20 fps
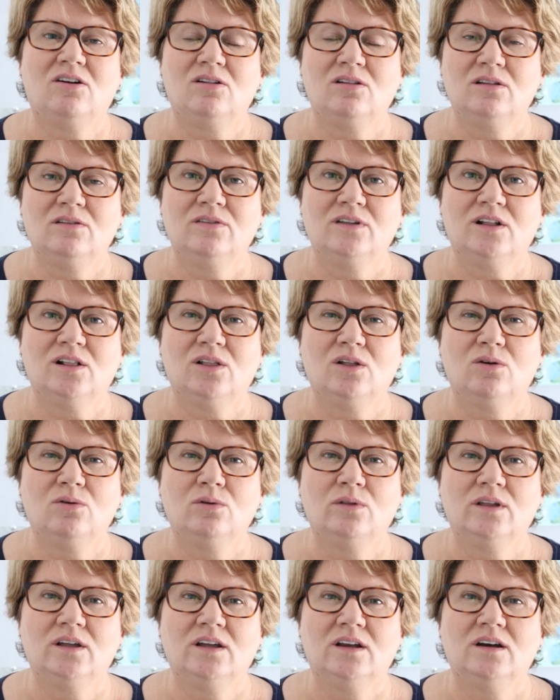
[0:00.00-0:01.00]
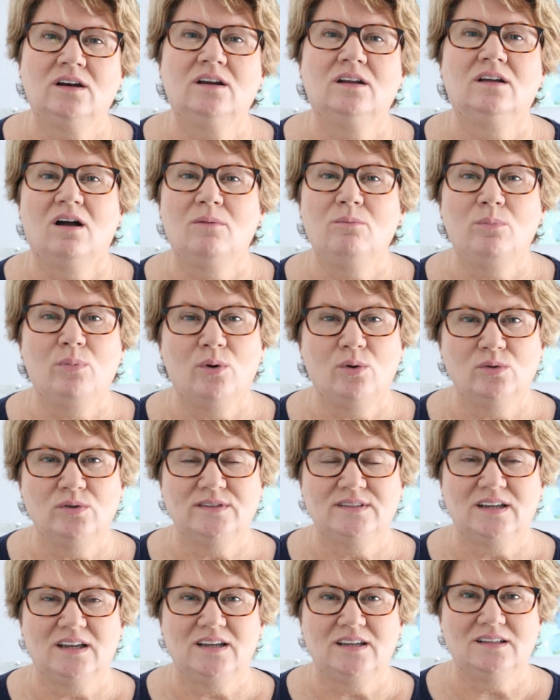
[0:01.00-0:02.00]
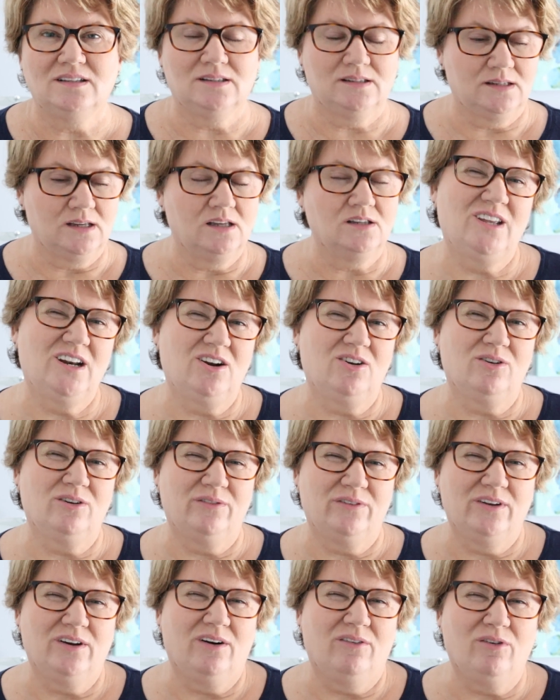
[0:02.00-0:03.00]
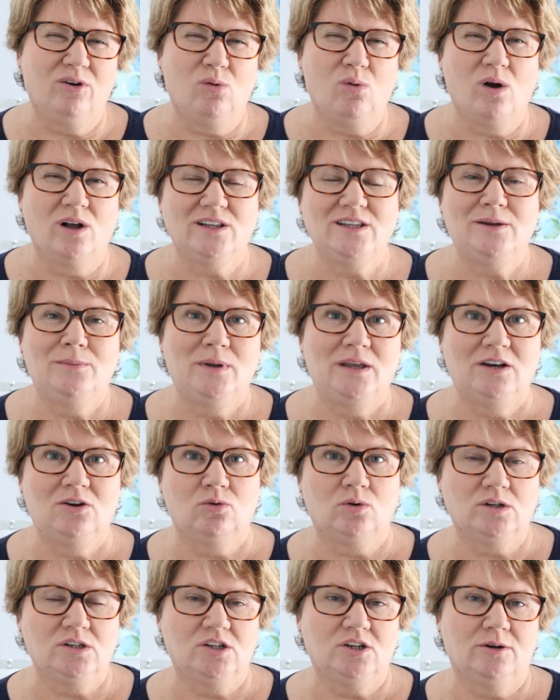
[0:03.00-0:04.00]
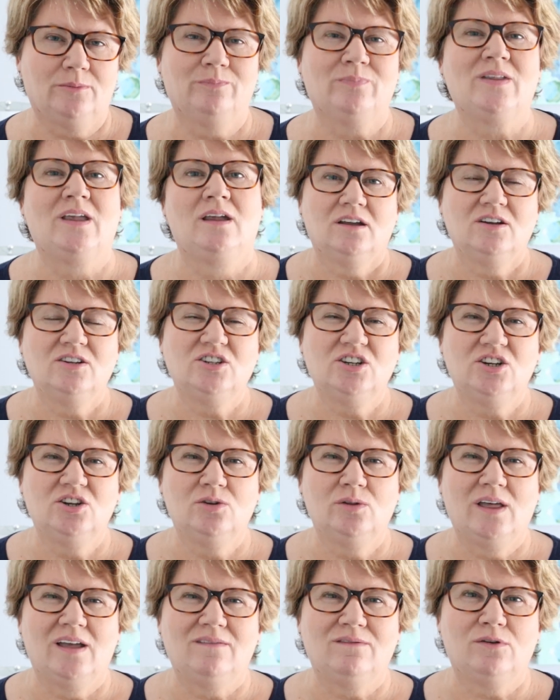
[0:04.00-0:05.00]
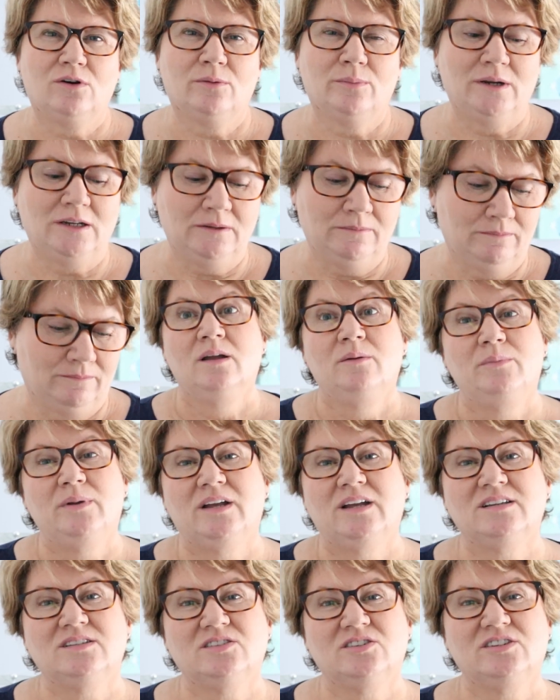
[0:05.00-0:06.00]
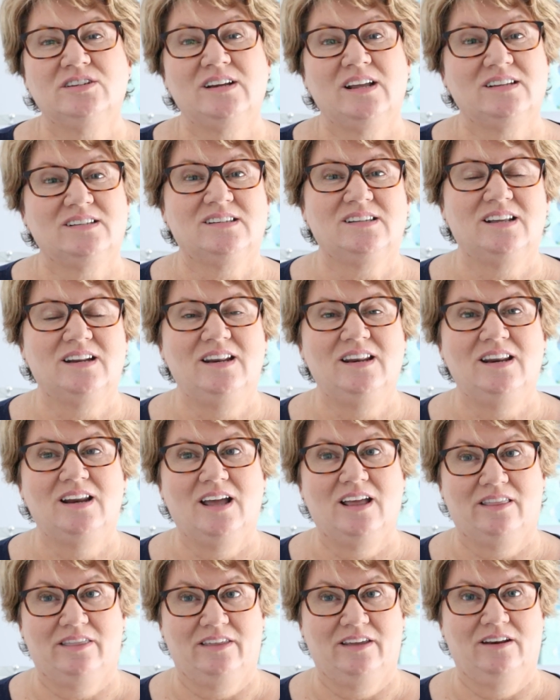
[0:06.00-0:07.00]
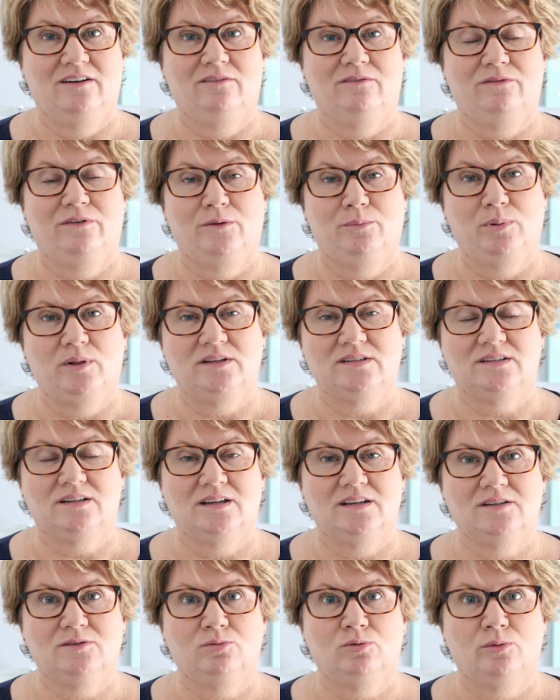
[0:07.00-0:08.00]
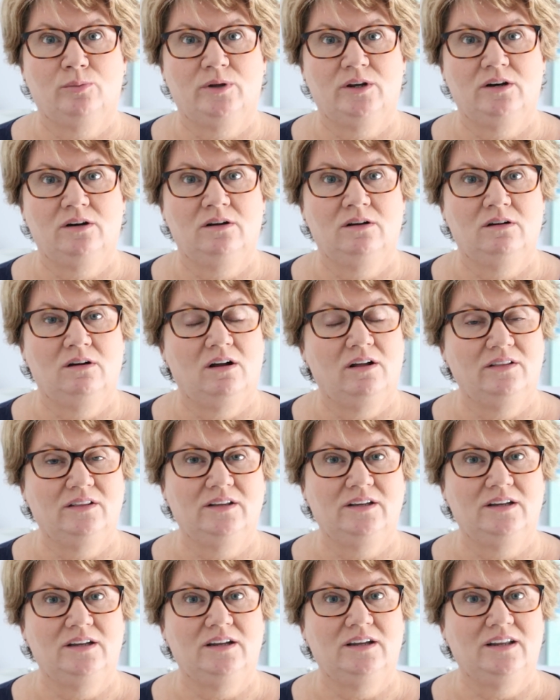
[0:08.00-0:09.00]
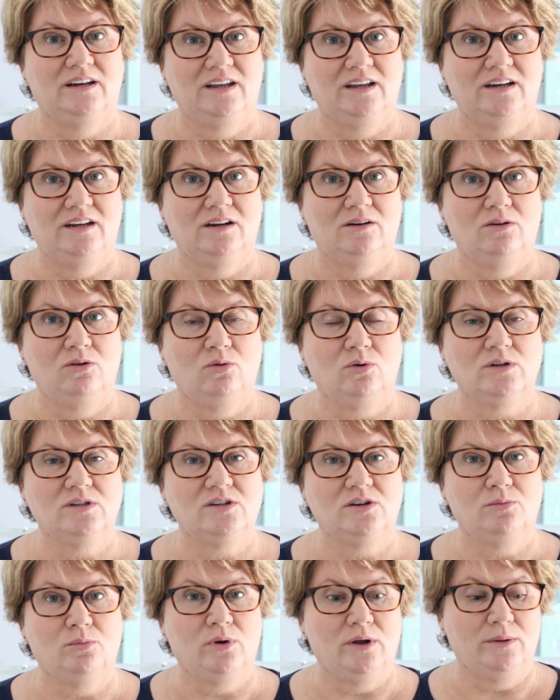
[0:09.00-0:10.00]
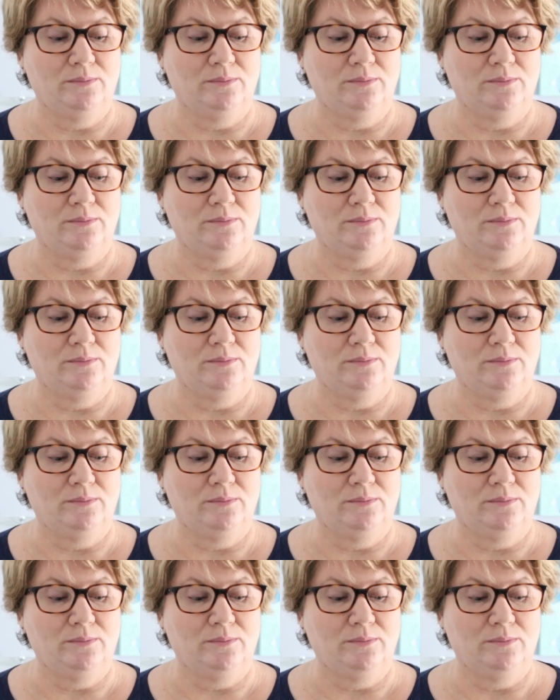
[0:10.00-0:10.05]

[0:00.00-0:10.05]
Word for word: all of the clothing on both sites. You know, if you're ever watching me, Nordstrom, could you do that for me? Because there's next to nothing for plus size woman on the Canadian Nordstrom